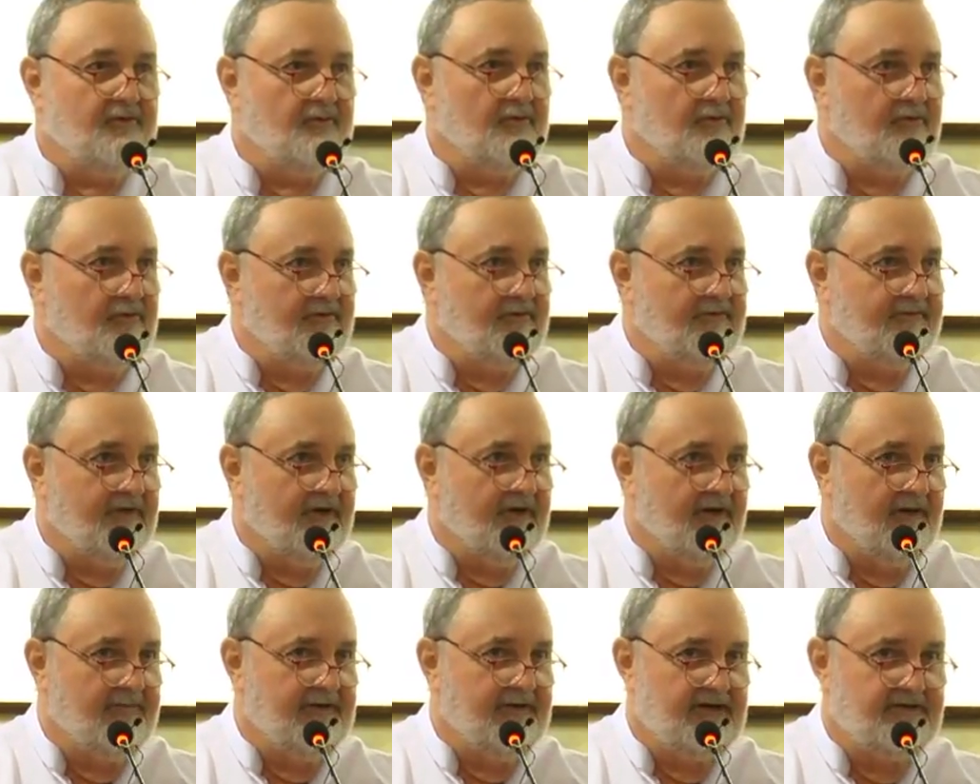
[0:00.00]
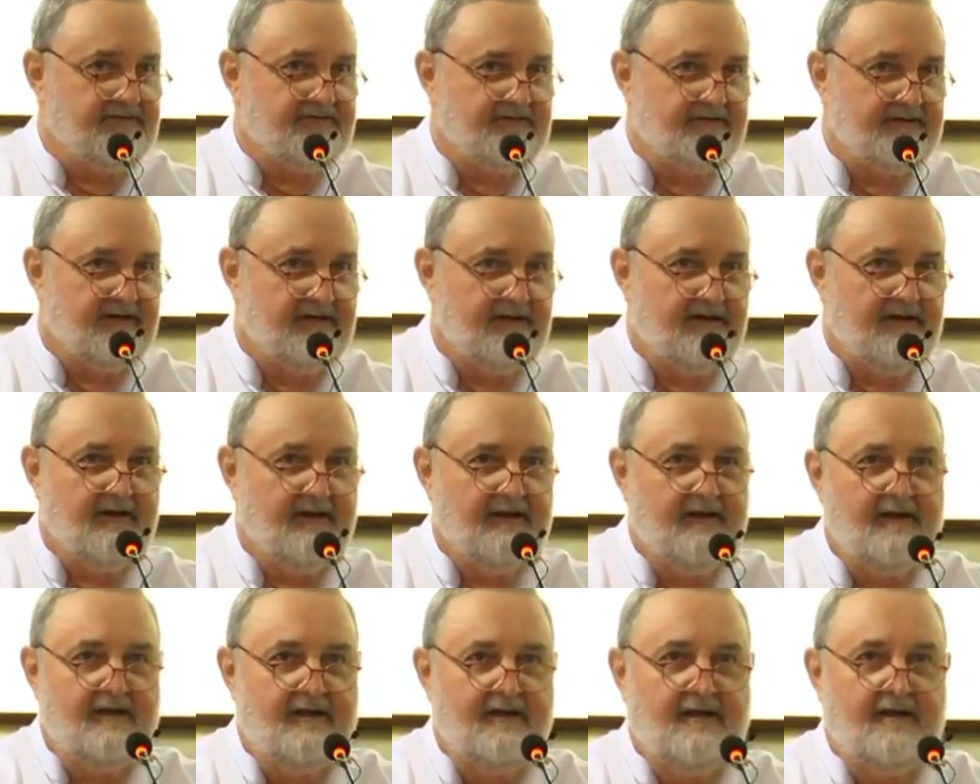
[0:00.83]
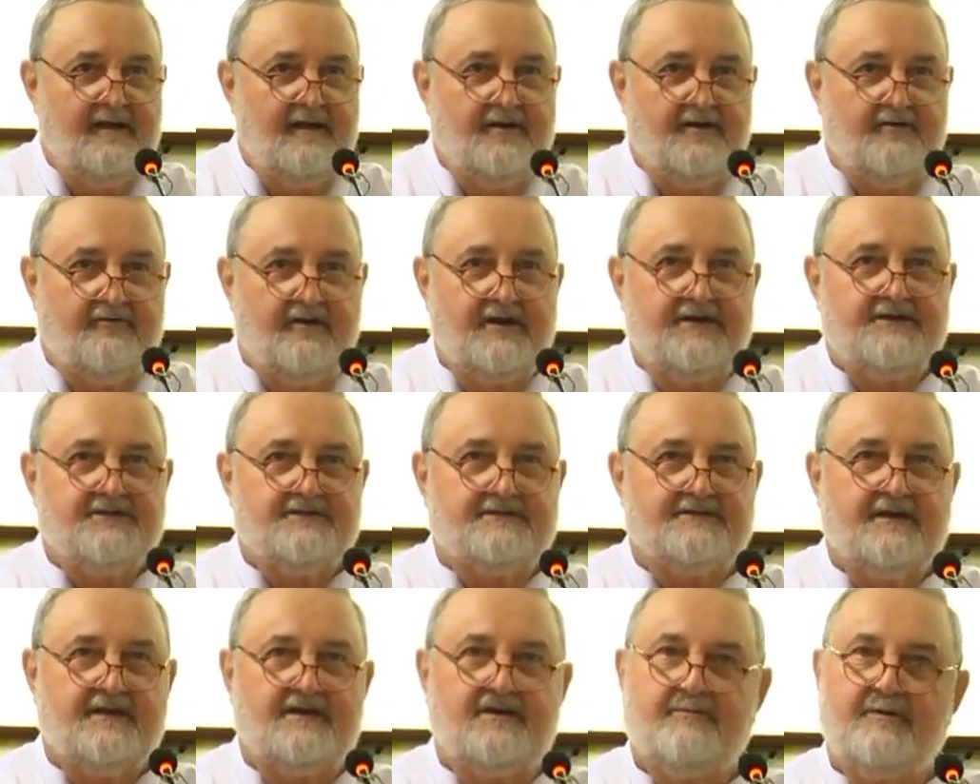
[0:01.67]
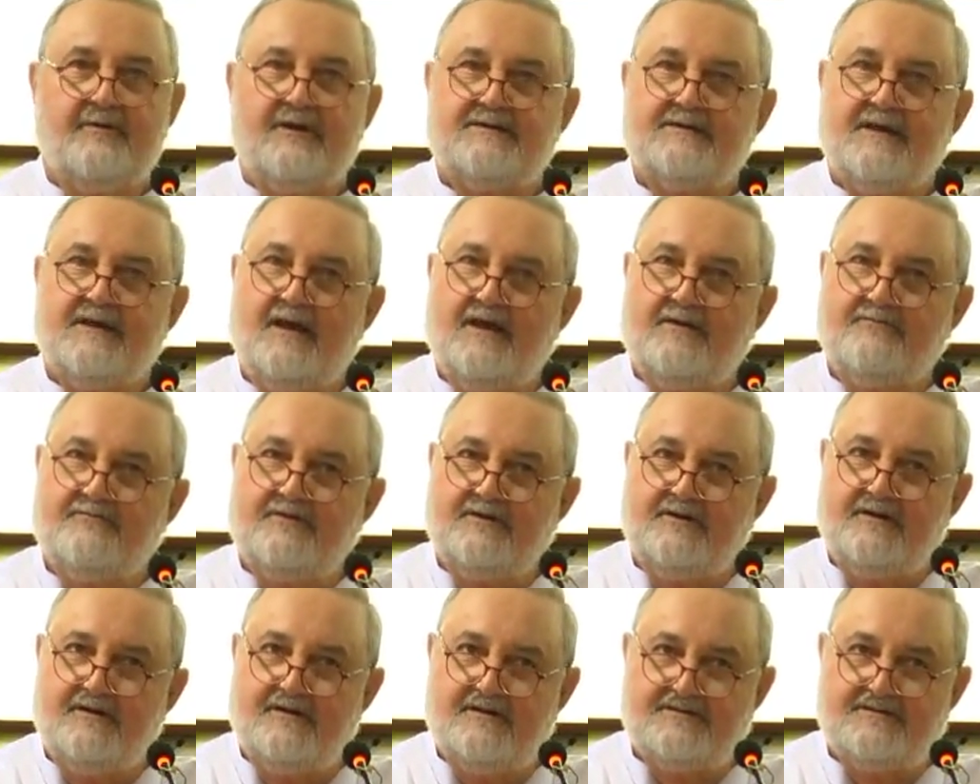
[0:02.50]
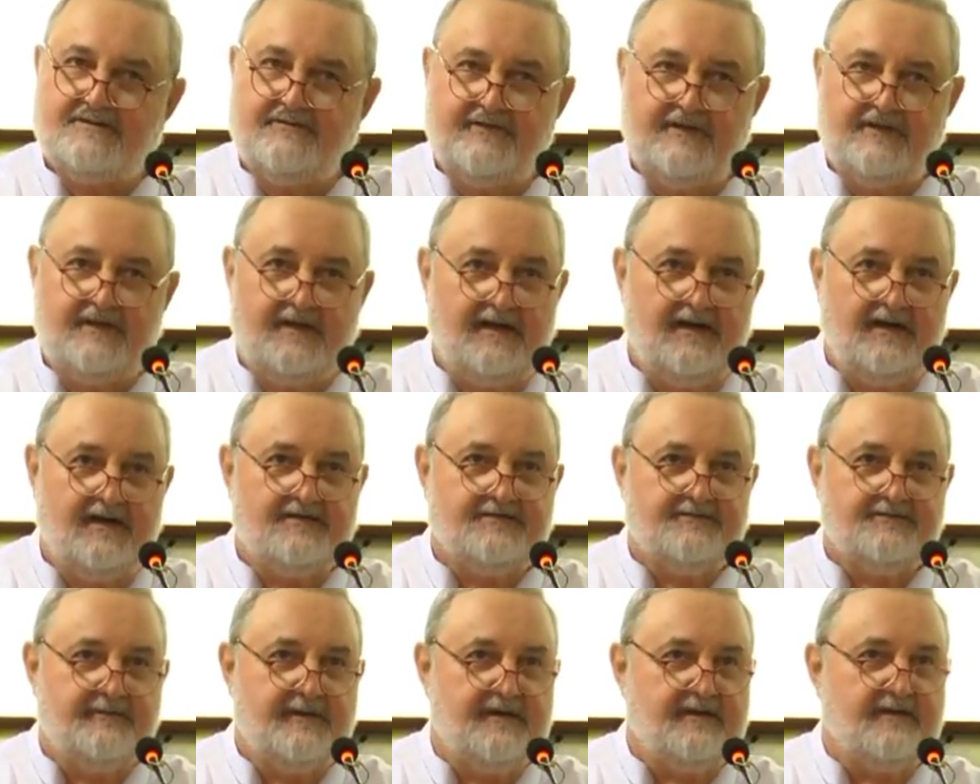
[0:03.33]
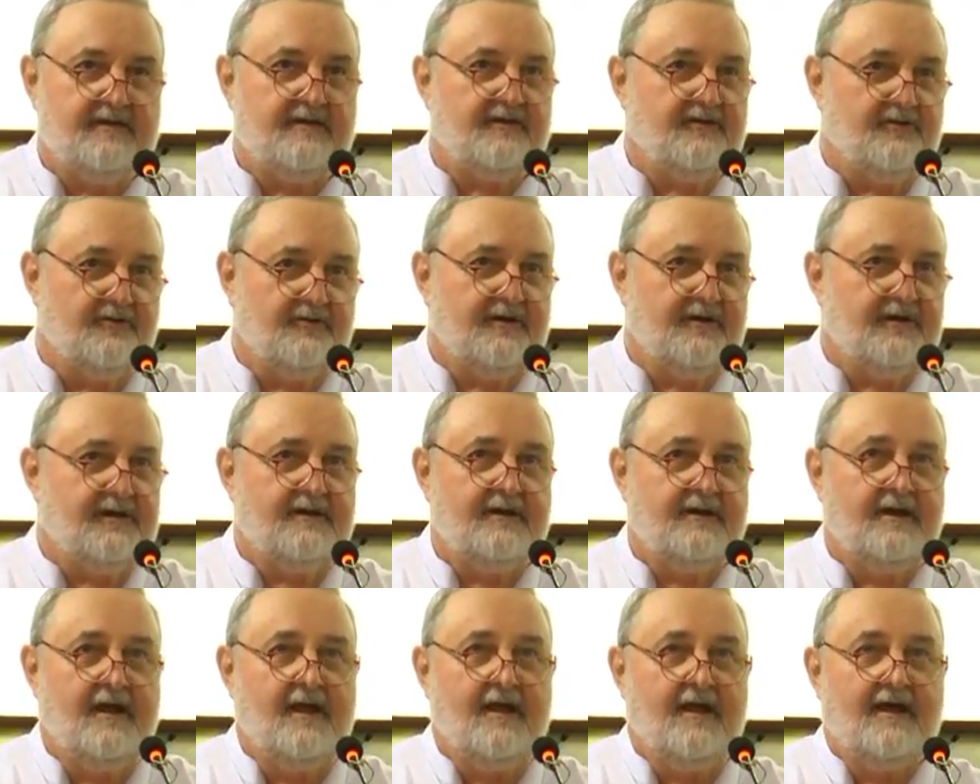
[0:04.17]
you all for coming today. Great to celebrate 100 years of the English-speaking Union.